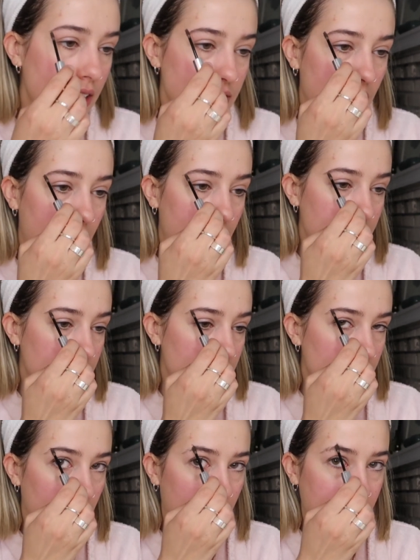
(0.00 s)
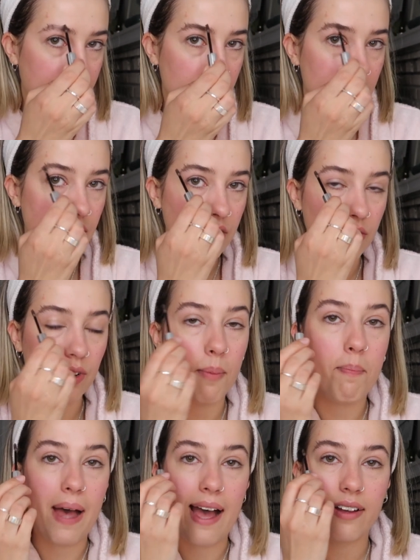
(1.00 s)
So I like to
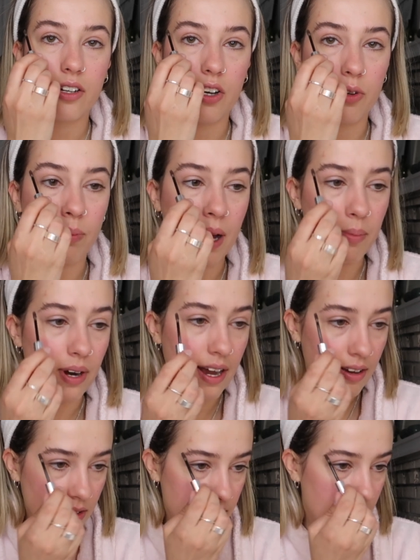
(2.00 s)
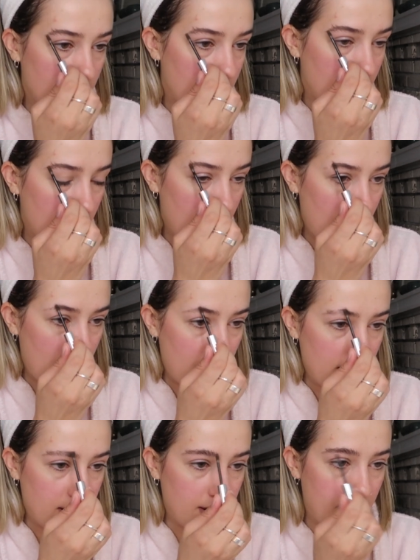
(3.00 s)
back comb my brows
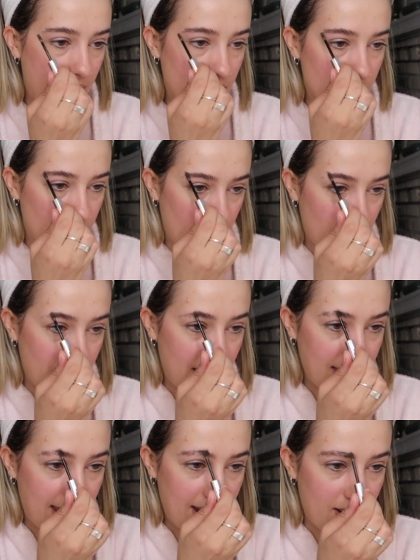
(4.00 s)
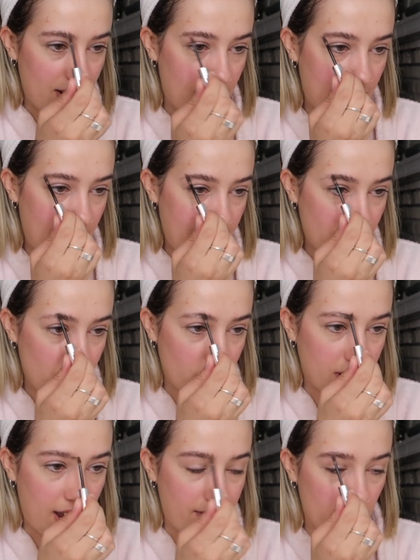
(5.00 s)
to make sure that they are
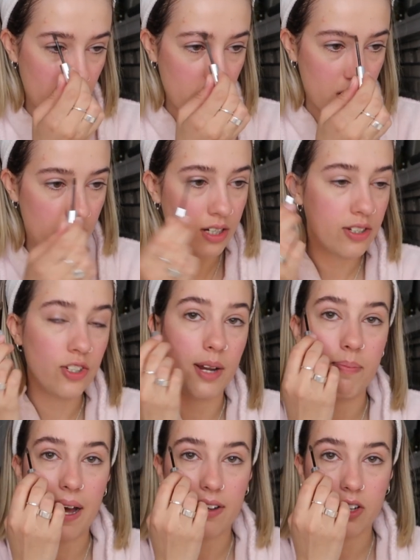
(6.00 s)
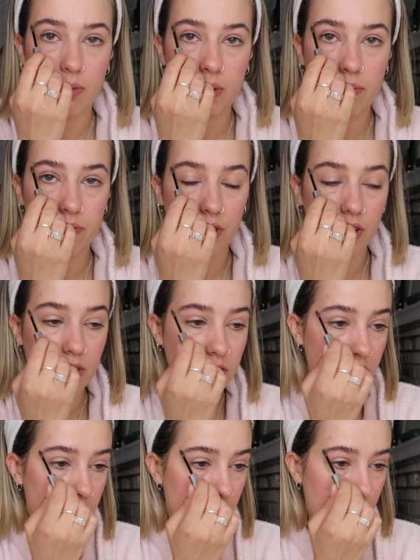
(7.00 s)
extra covered. So I back comb them
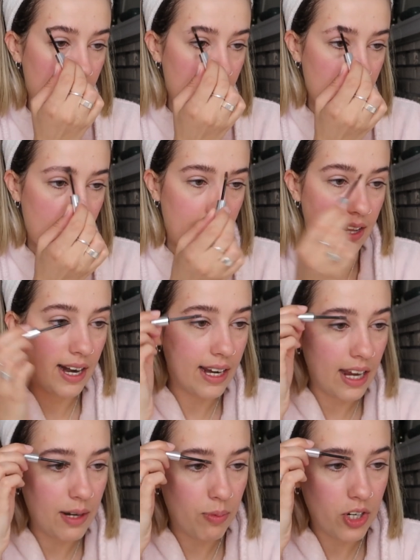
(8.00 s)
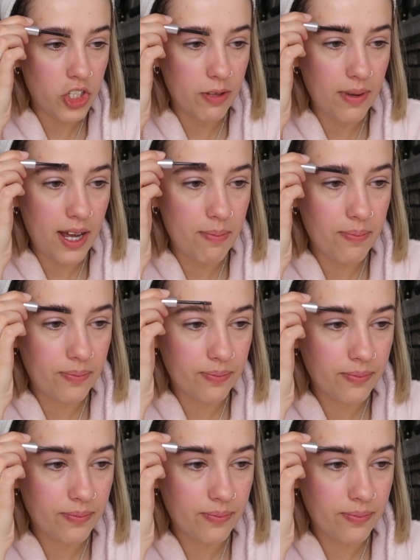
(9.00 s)
first and then I kind of brush them up.